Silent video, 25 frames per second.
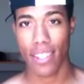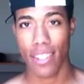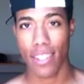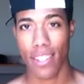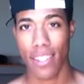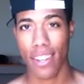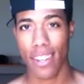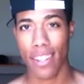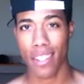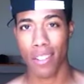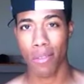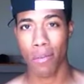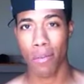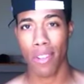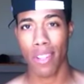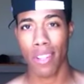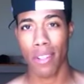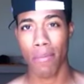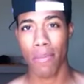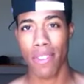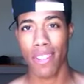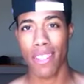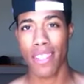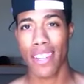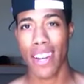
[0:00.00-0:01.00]
nothing really
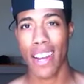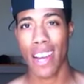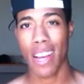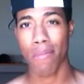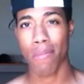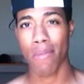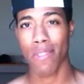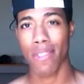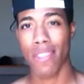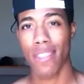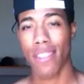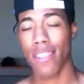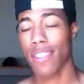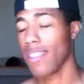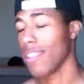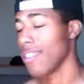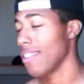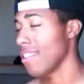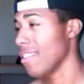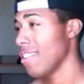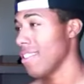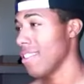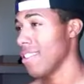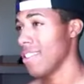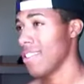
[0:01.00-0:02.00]
much happened.
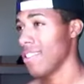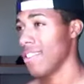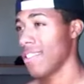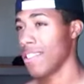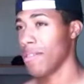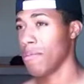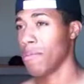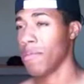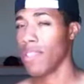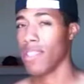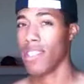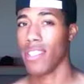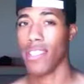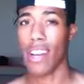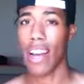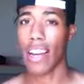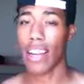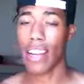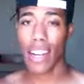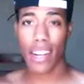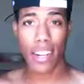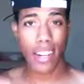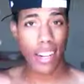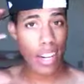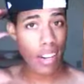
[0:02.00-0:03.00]
I mean, I
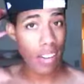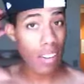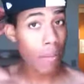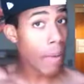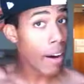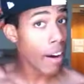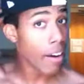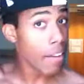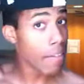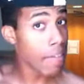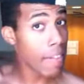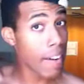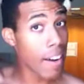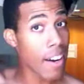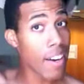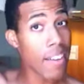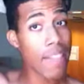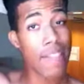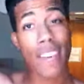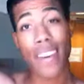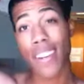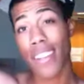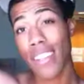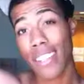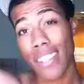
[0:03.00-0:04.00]
got done with my
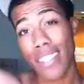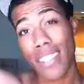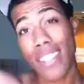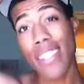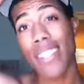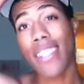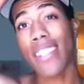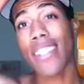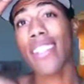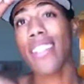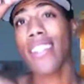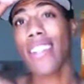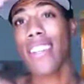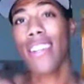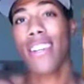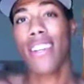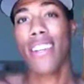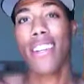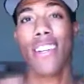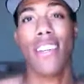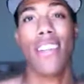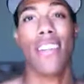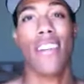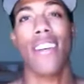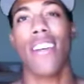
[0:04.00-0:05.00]
firefighting shit.
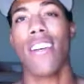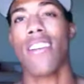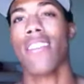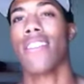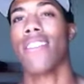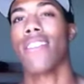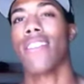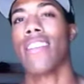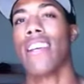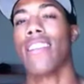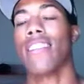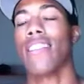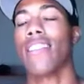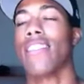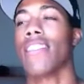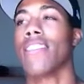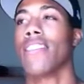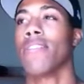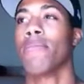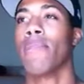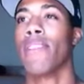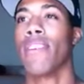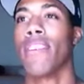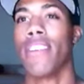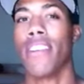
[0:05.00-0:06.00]
That's that's just
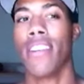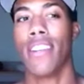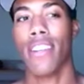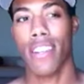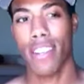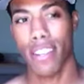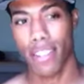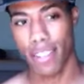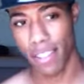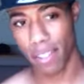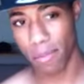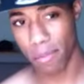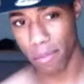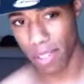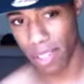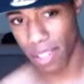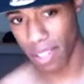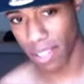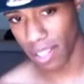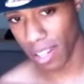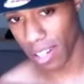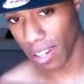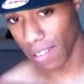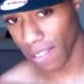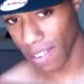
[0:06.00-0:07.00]
about it. I
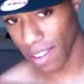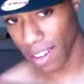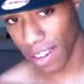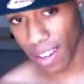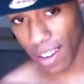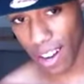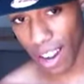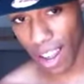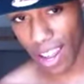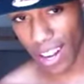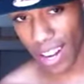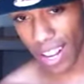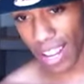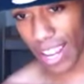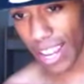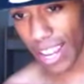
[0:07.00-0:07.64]
mean, over here at